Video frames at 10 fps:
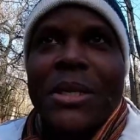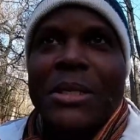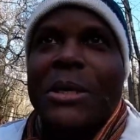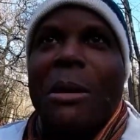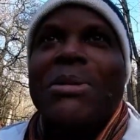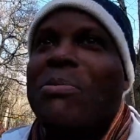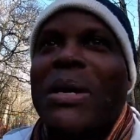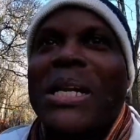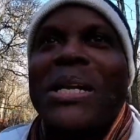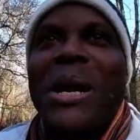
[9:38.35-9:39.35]
So I'm
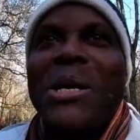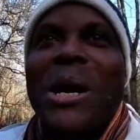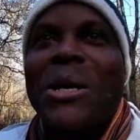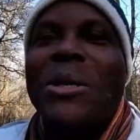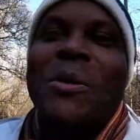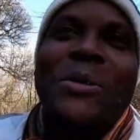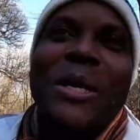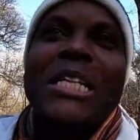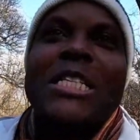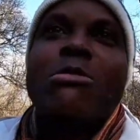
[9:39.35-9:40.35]
depending on God now
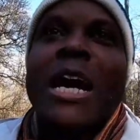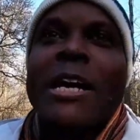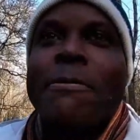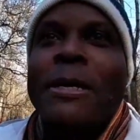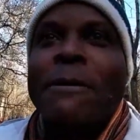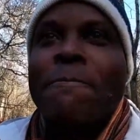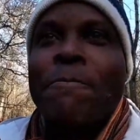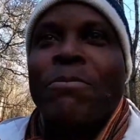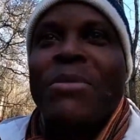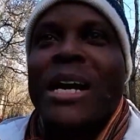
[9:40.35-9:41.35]
to inspire me
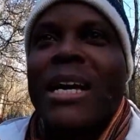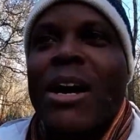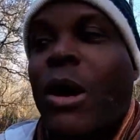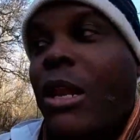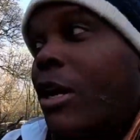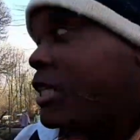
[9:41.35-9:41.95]
as I go along